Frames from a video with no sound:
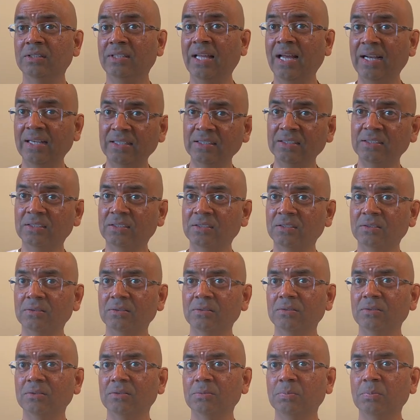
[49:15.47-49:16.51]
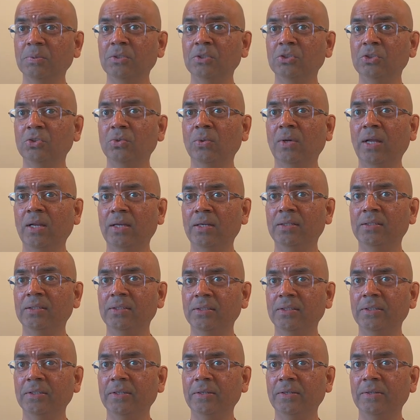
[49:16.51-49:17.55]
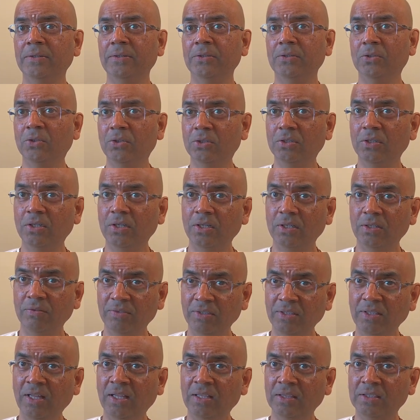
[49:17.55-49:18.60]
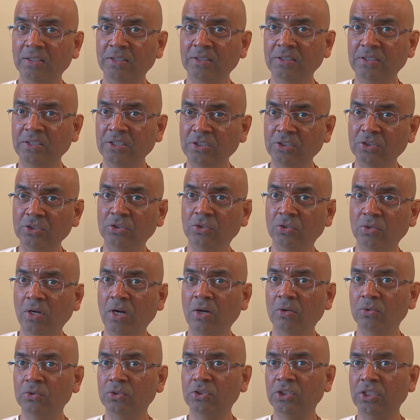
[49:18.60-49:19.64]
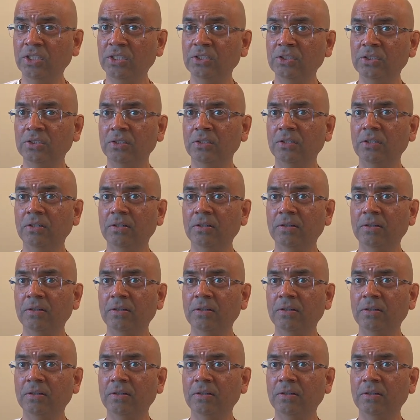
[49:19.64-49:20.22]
That is spirituality. Vedanta teaches you how to change it.